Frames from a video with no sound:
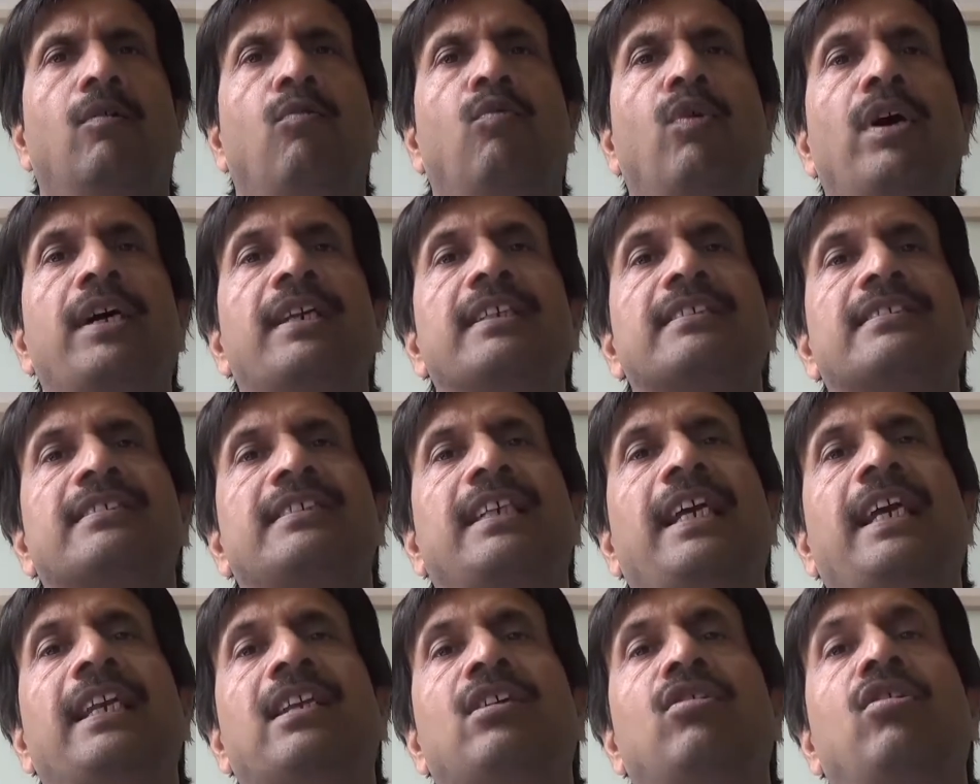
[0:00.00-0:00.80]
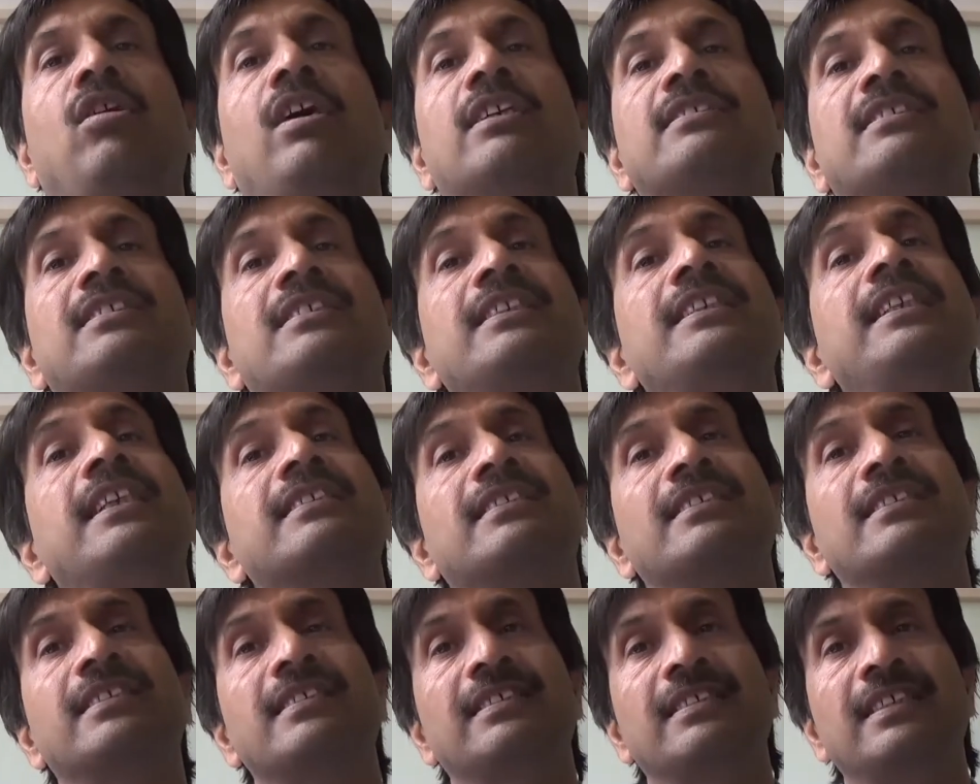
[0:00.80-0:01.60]
virus can cause
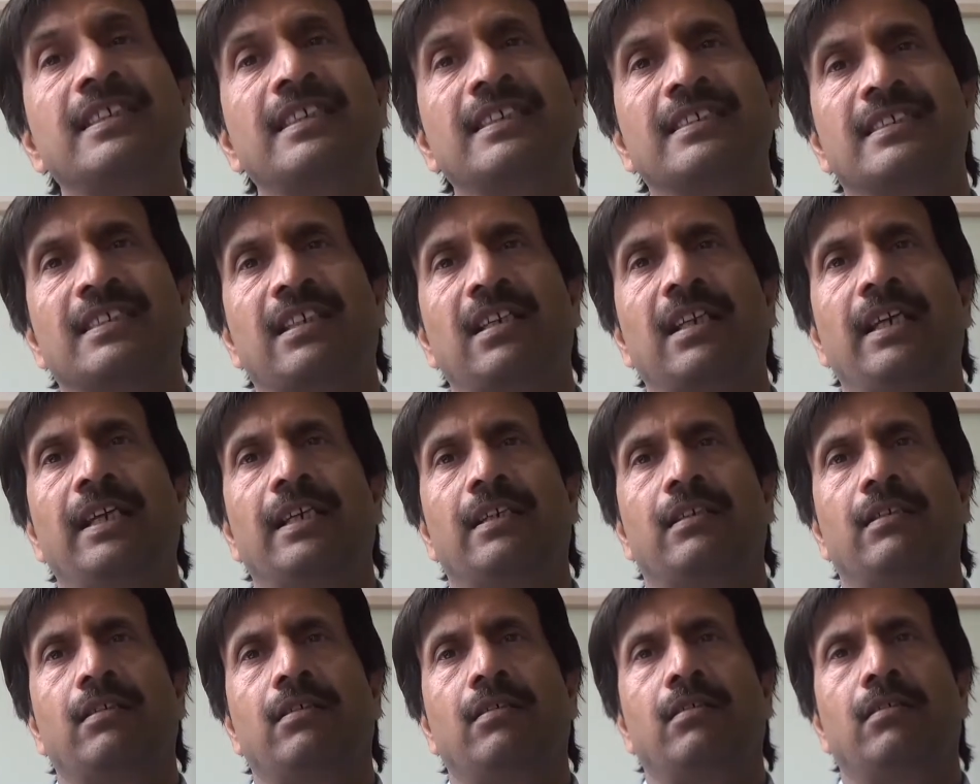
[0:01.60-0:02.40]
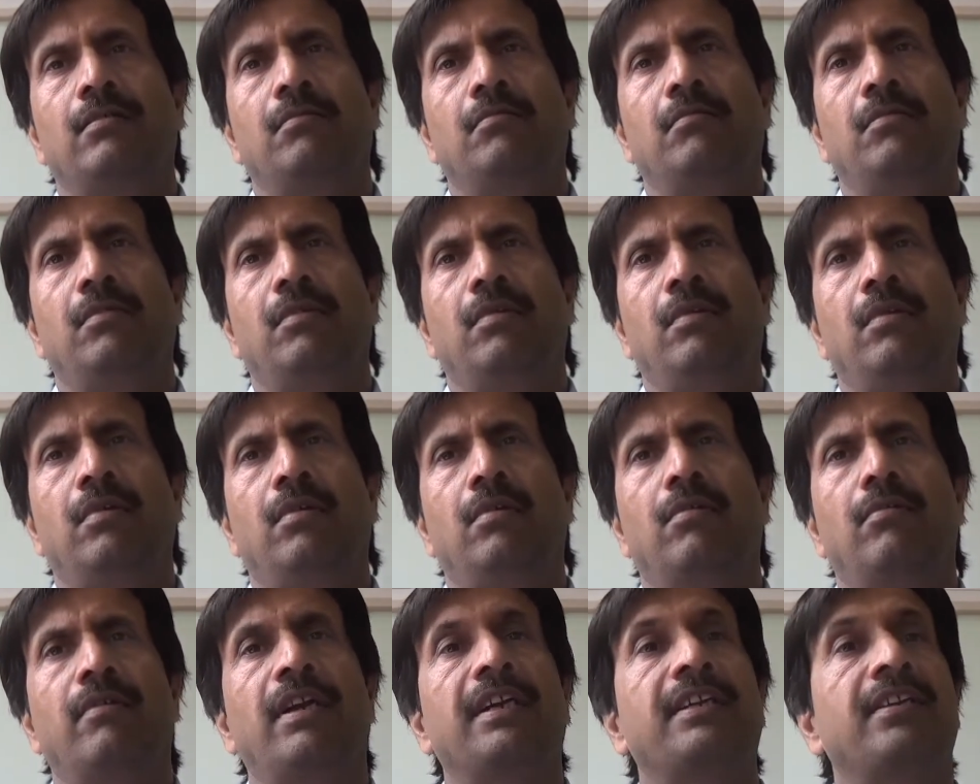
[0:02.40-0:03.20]
serious disease like
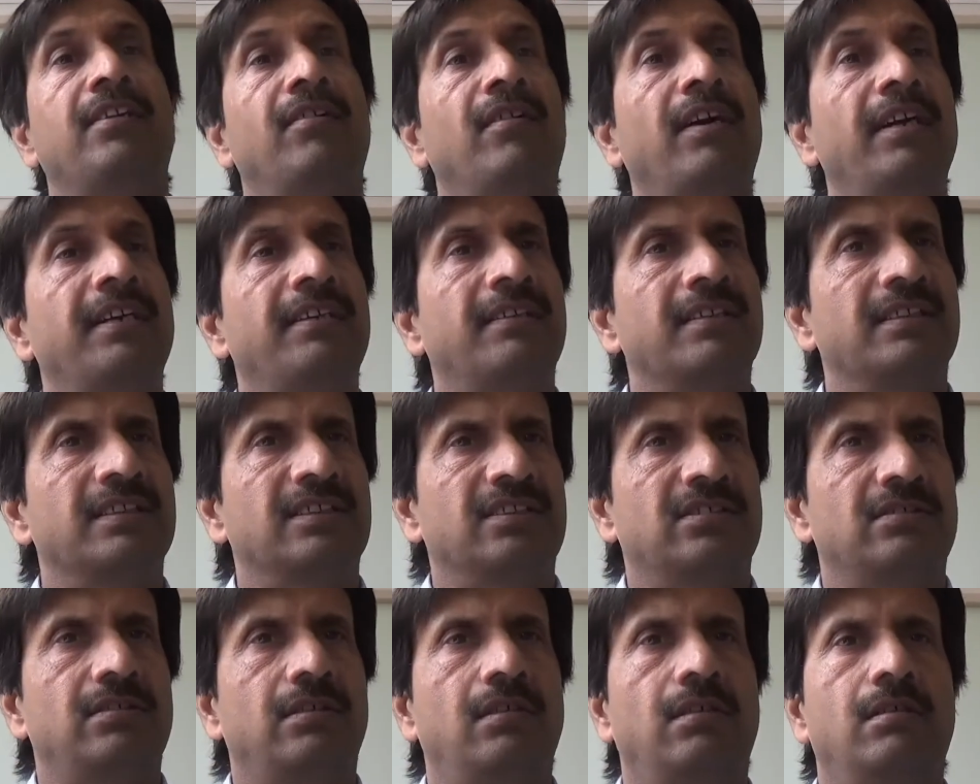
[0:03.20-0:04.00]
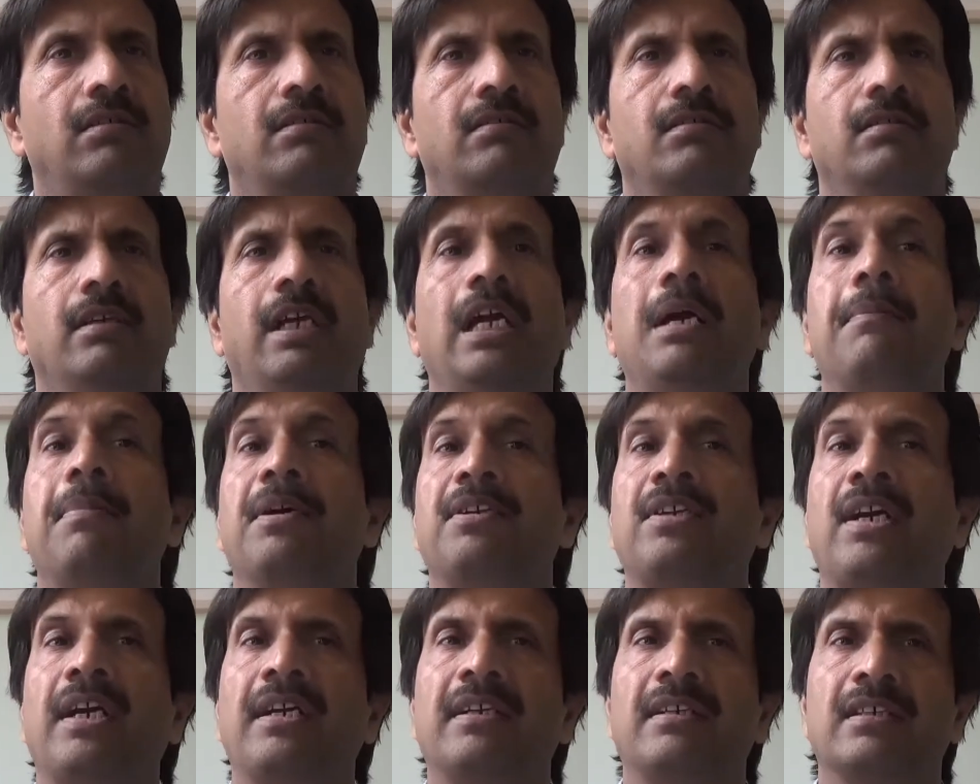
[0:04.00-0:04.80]
retinitis or
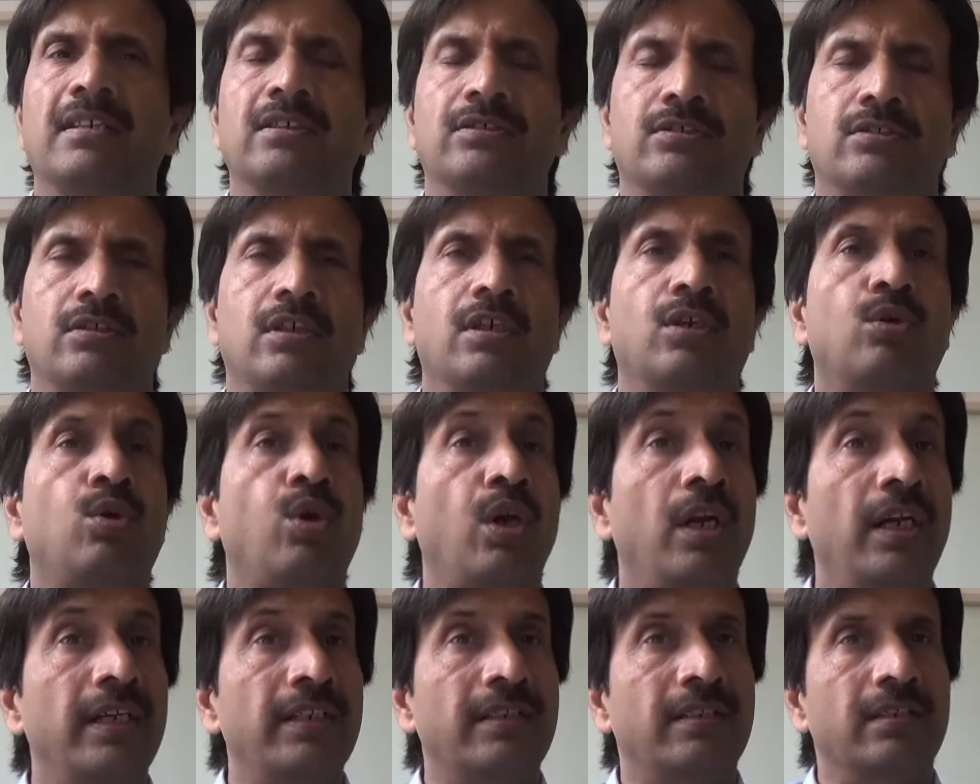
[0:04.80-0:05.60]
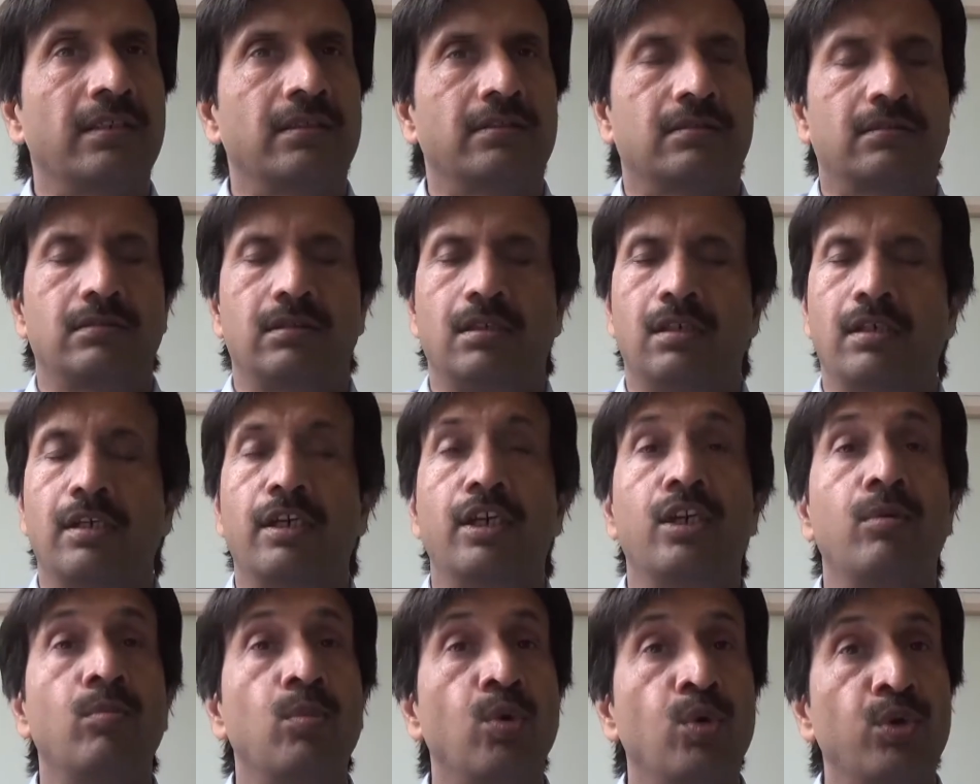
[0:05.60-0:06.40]
hepatitis or colitis or
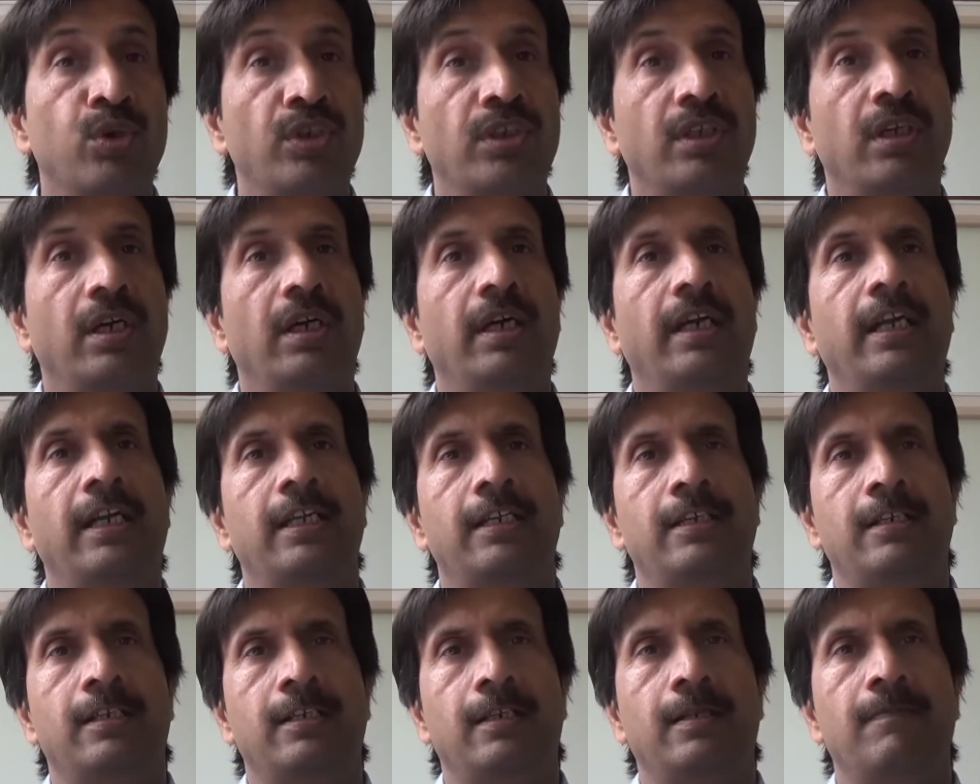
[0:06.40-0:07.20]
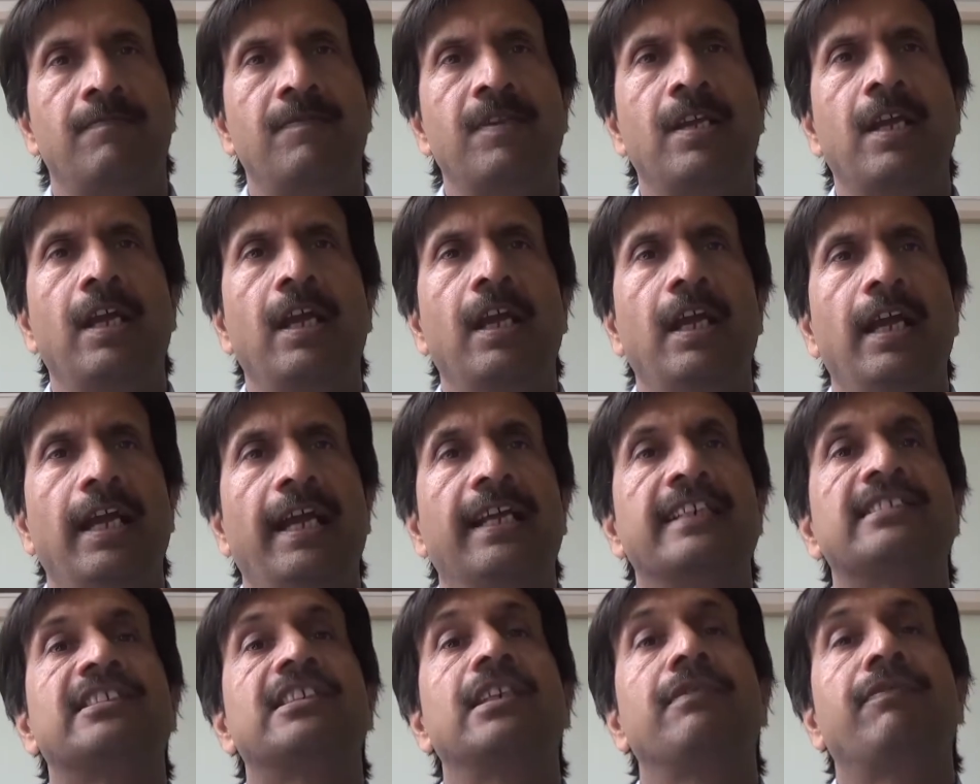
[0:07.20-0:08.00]
pneumonia and,
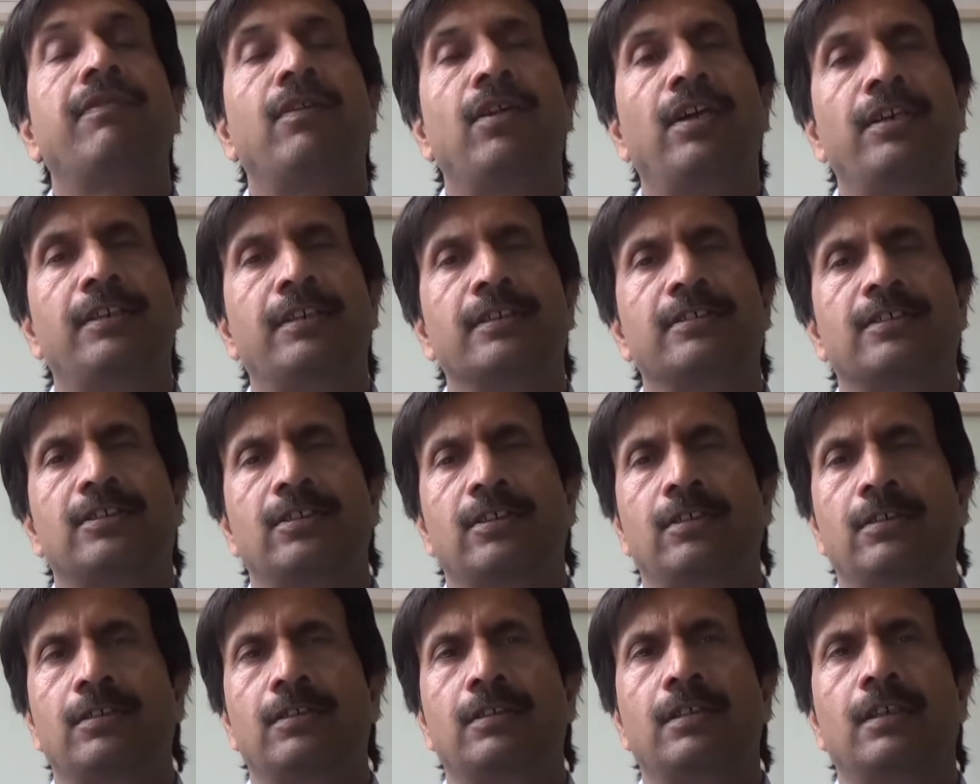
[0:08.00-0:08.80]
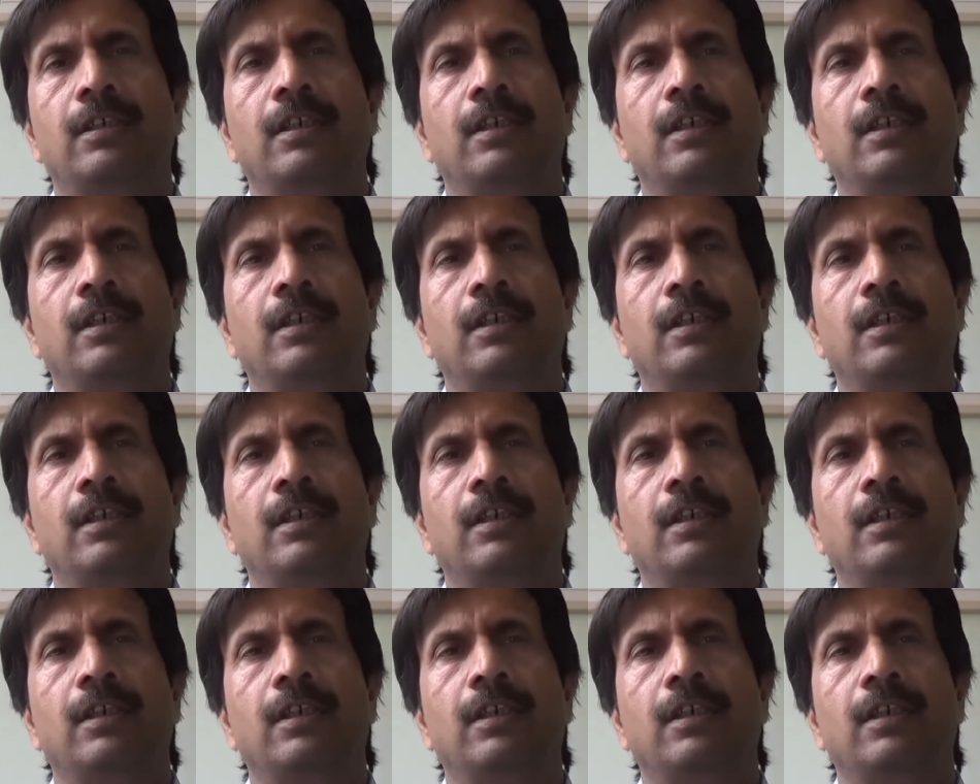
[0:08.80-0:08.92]
and syphilitis, you know.